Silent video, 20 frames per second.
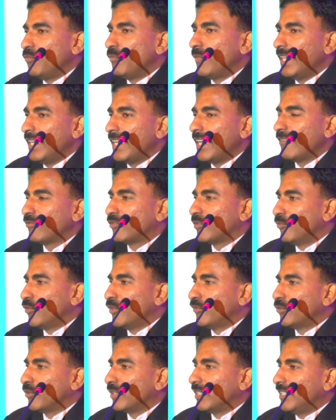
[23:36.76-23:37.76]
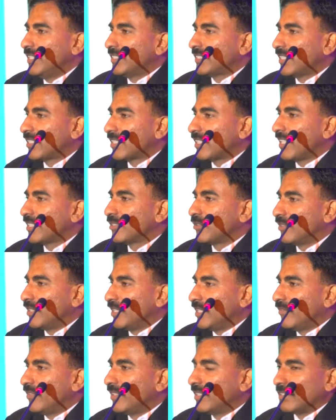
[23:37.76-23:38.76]
You may have to move to a decentralized to
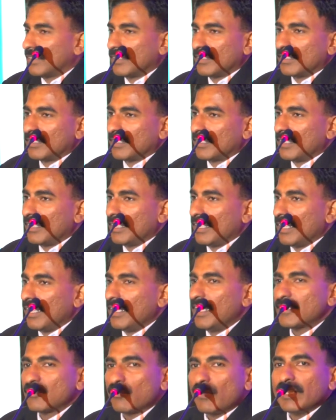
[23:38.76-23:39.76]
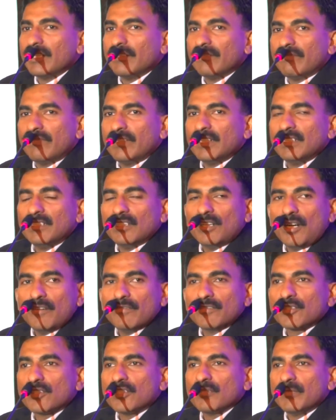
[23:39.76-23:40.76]
deliver. And that's why they feel
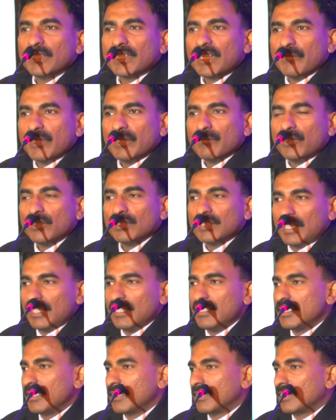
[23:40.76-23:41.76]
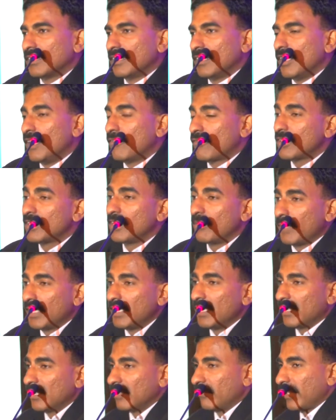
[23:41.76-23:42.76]
offshore becoming more challenging. Of course, there are
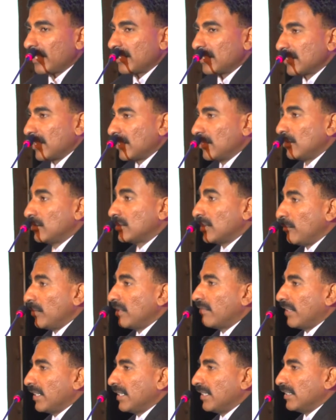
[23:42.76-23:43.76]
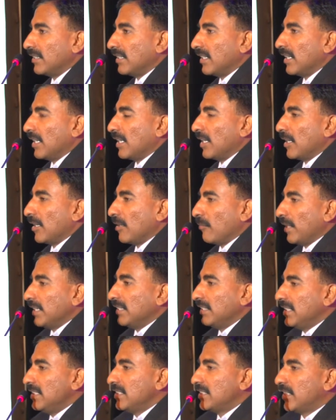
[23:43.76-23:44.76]
many other factors. I don't want to simplify it.
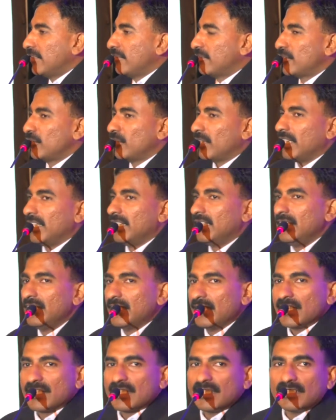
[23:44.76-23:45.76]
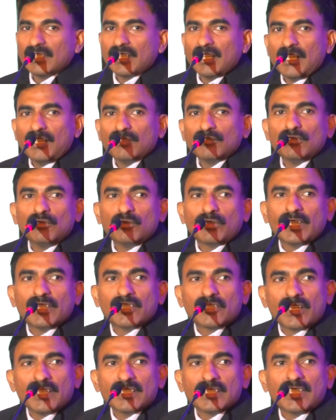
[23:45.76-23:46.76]
But this gives you an indication how to look
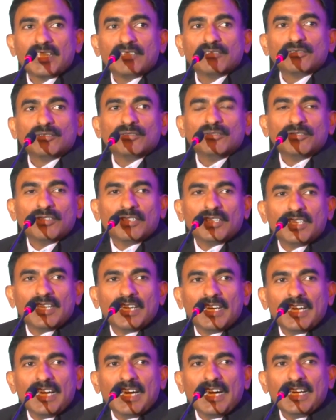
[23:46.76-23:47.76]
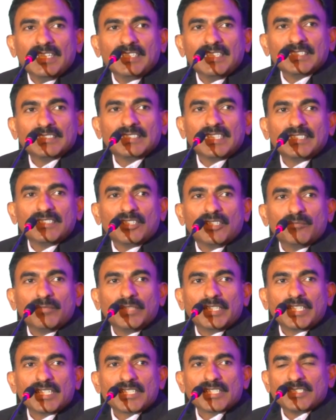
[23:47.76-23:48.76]
at trends and how to understand their
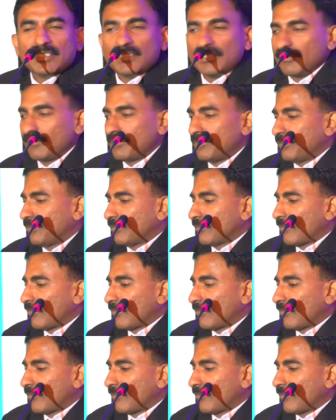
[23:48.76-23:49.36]
implications.